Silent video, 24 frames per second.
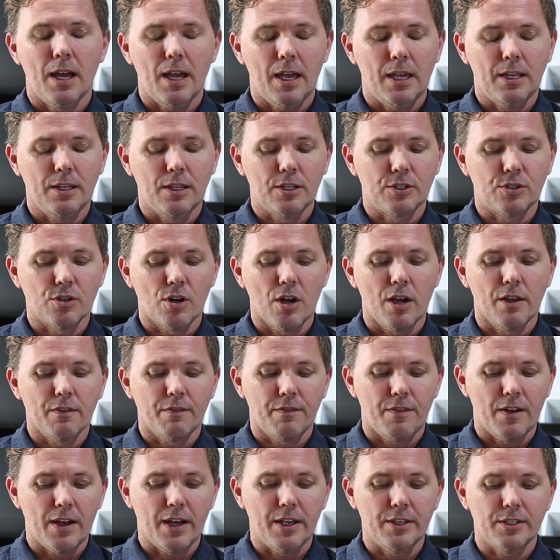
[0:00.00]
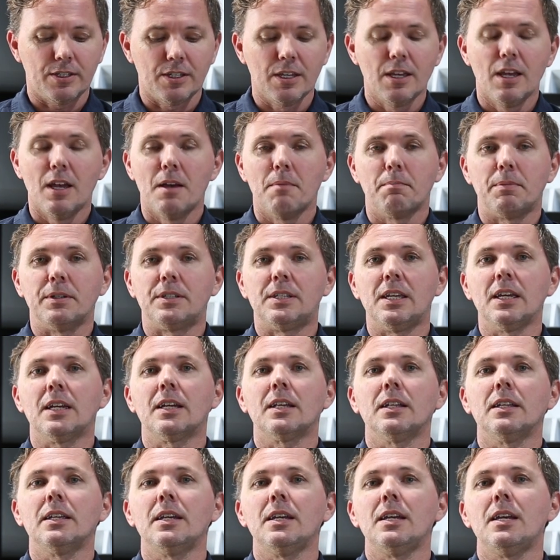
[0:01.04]
in the drying phase,
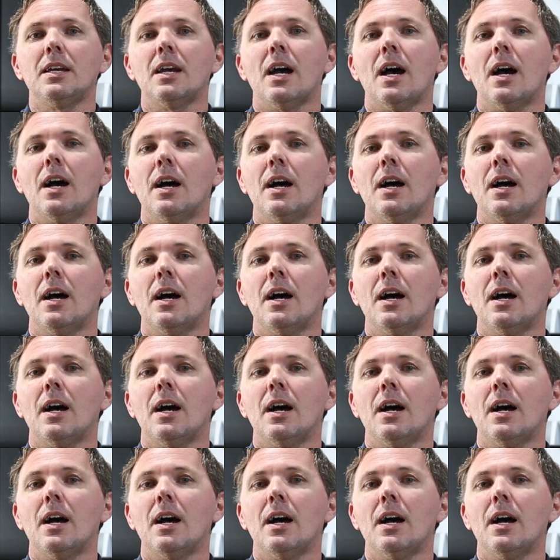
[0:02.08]
particularly